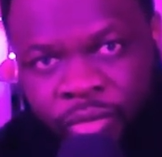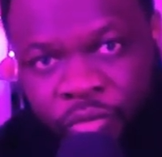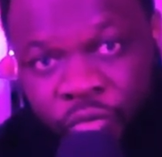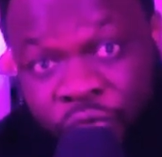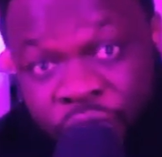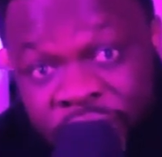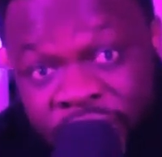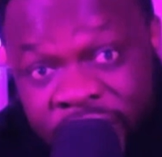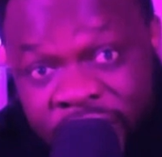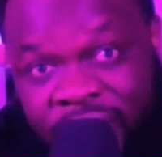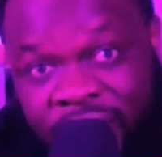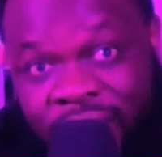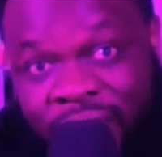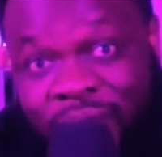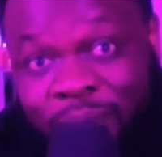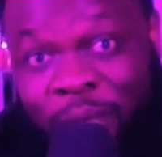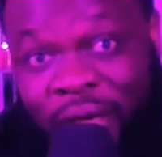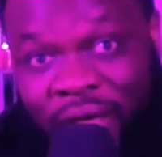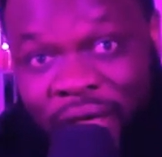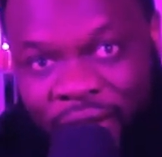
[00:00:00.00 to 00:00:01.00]
Read
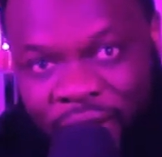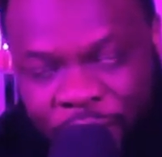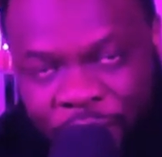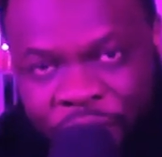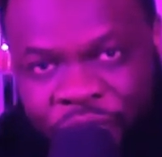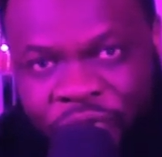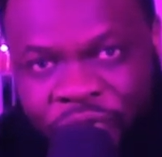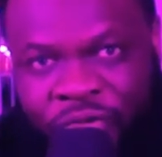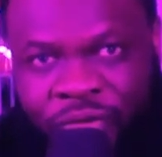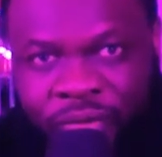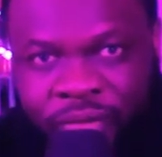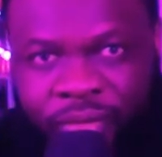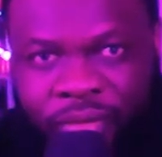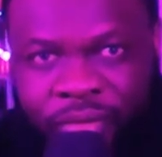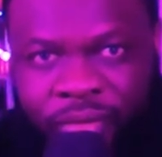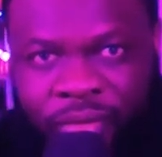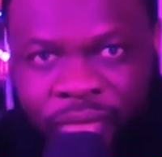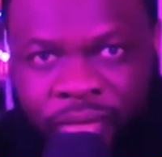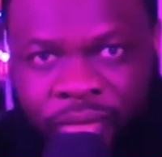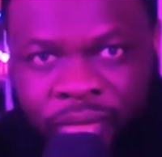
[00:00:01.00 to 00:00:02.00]
my lips,
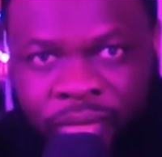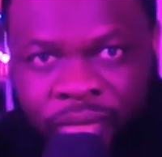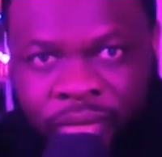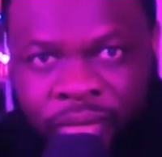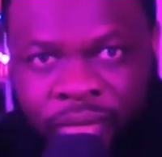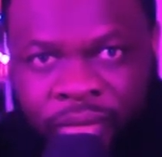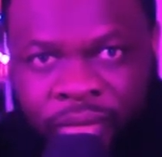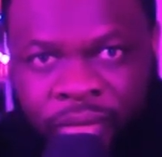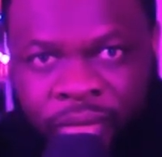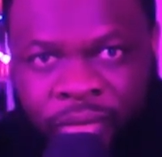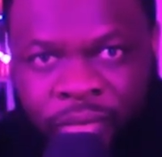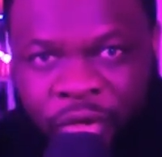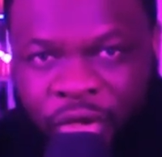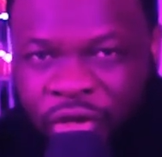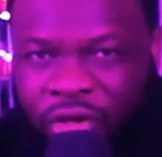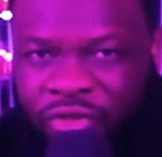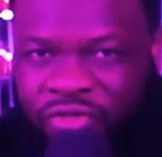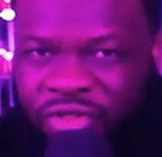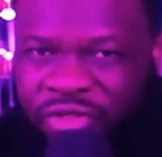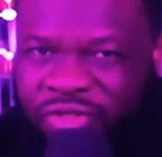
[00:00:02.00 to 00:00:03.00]

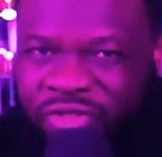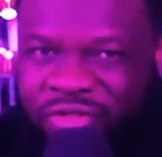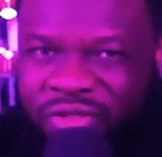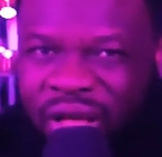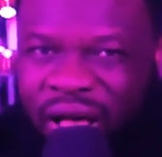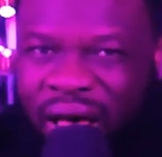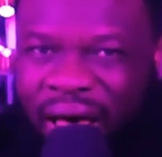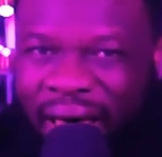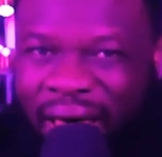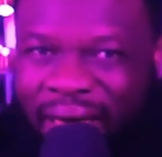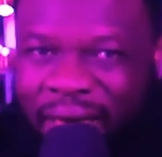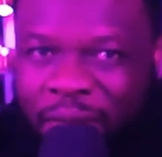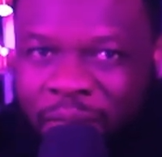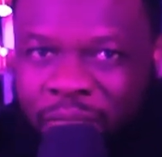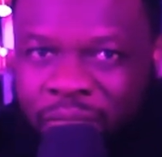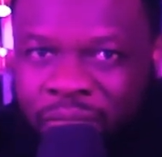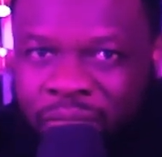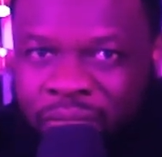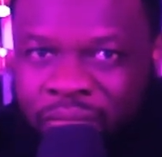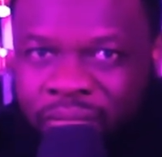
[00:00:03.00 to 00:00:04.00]
because it's
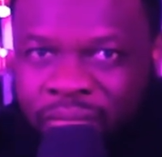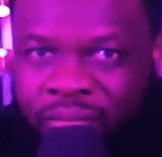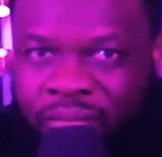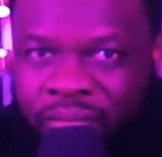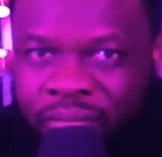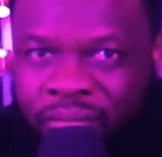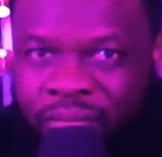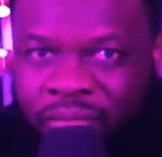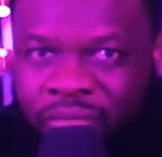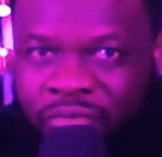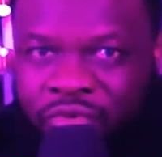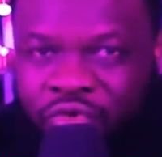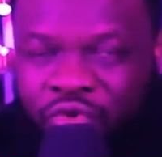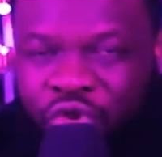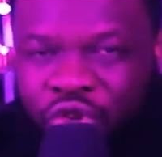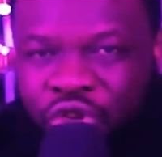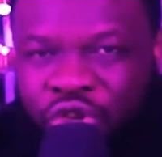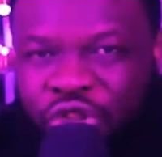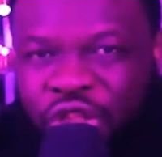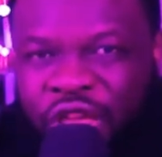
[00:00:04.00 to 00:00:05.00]
time to
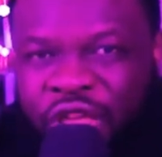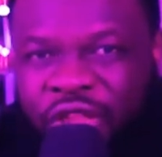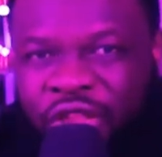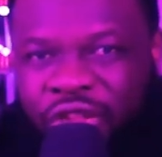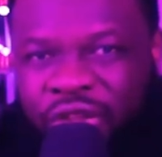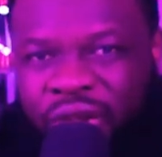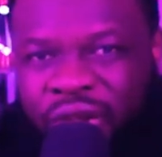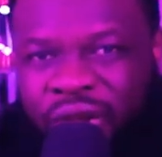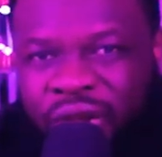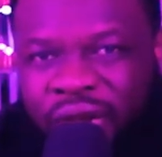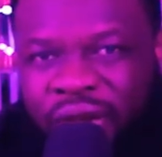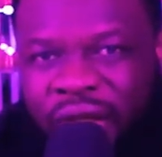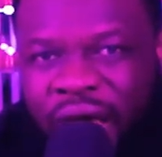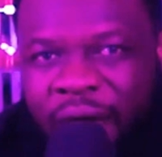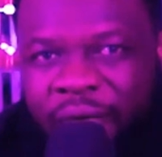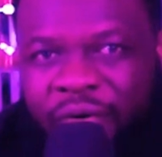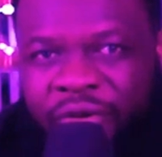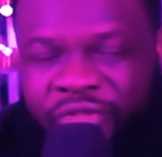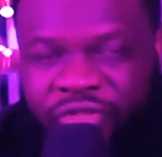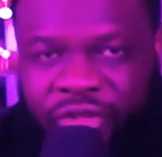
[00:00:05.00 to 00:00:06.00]
change the
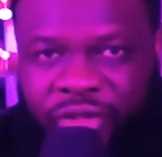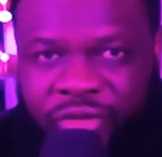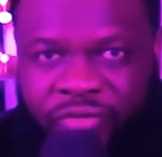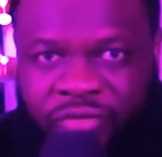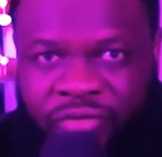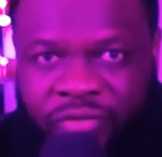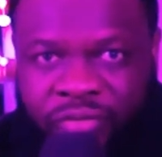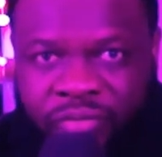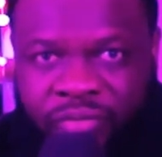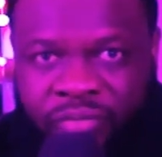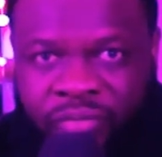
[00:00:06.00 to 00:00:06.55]
narrative.